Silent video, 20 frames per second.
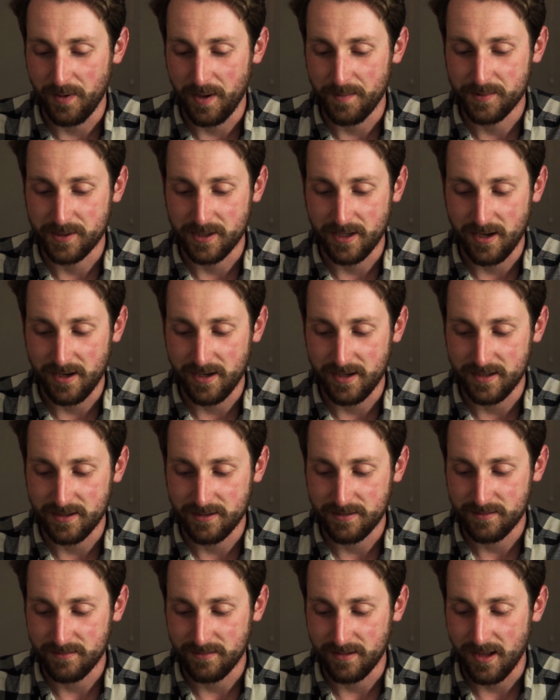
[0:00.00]
website
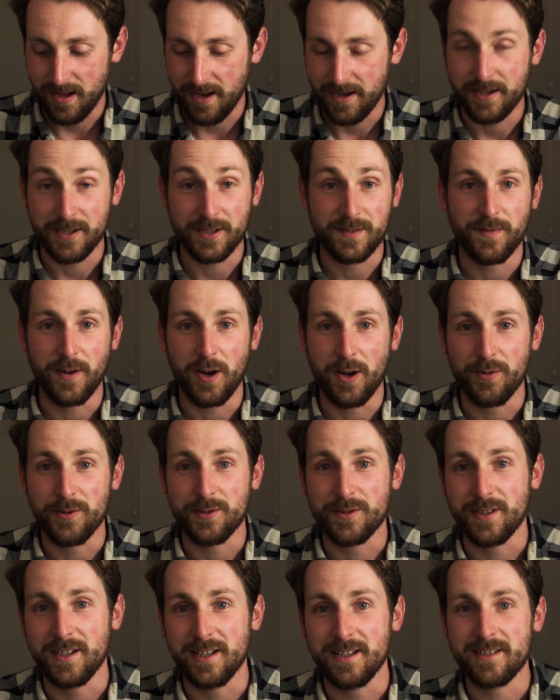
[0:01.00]
is like as far
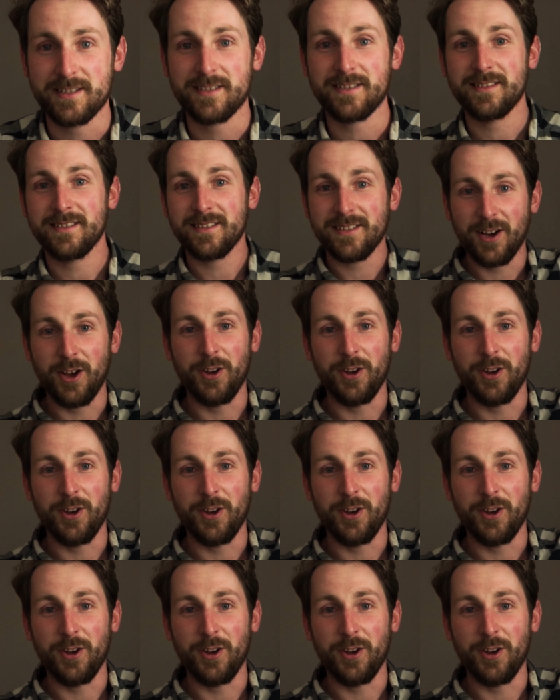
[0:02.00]
as these